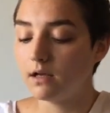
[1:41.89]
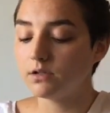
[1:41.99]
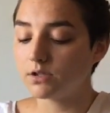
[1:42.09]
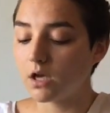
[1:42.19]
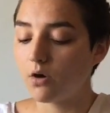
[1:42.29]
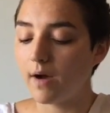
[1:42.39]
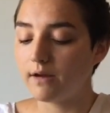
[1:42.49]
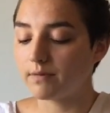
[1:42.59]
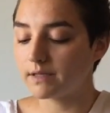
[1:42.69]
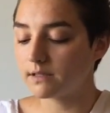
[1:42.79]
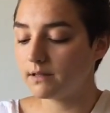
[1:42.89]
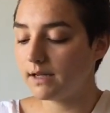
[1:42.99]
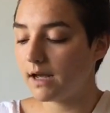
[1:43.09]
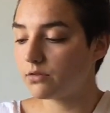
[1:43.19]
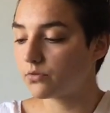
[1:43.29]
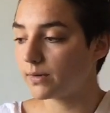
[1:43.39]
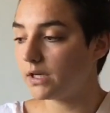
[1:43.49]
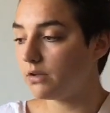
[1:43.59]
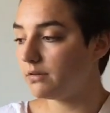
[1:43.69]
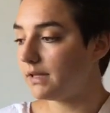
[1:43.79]
So I recently had
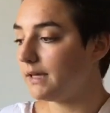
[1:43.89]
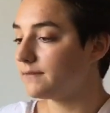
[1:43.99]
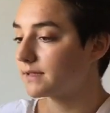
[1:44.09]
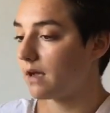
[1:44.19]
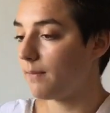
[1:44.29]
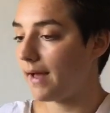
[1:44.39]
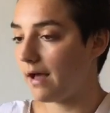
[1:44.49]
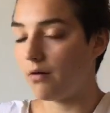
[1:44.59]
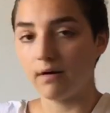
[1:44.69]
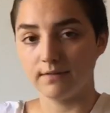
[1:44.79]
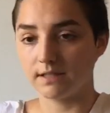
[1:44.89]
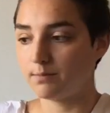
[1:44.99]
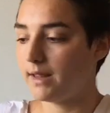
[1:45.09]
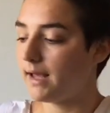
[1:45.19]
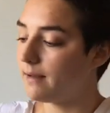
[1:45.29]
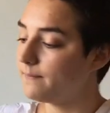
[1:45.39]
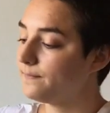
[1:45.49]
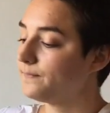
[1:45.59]
3 new leaves come out of this plant.